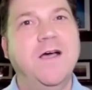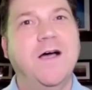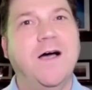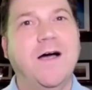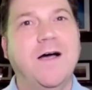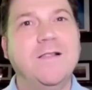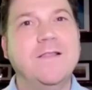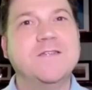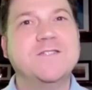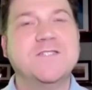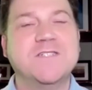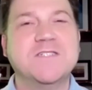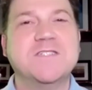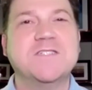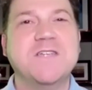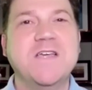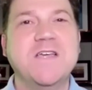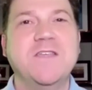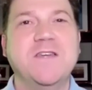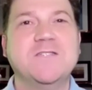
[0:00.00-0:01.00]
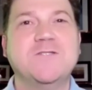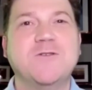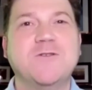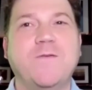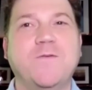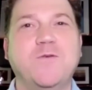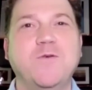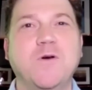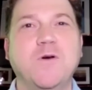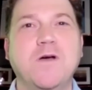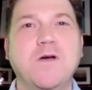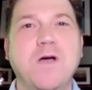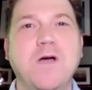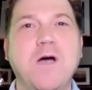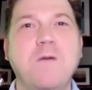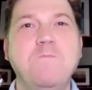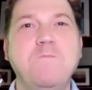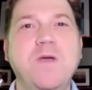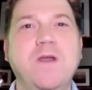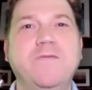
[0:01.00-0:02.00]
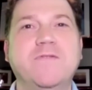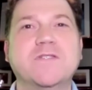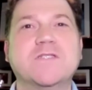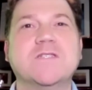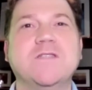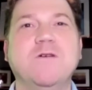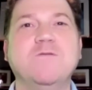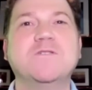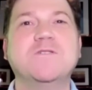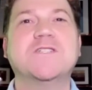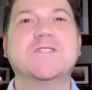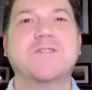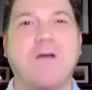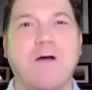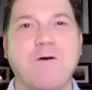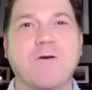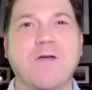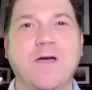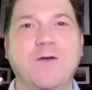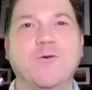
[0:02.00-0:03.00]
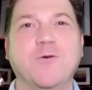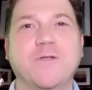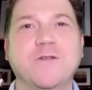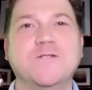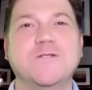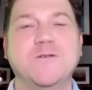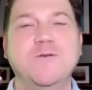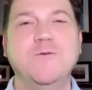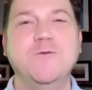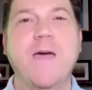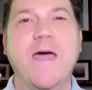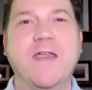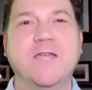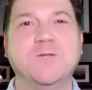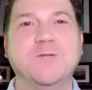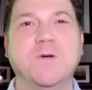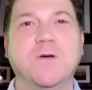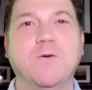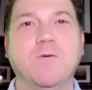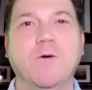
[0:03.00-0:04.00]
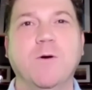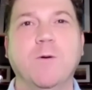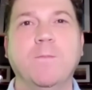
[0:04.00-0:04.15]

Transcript: let's just say that it's off to a bit of a slow start under this new management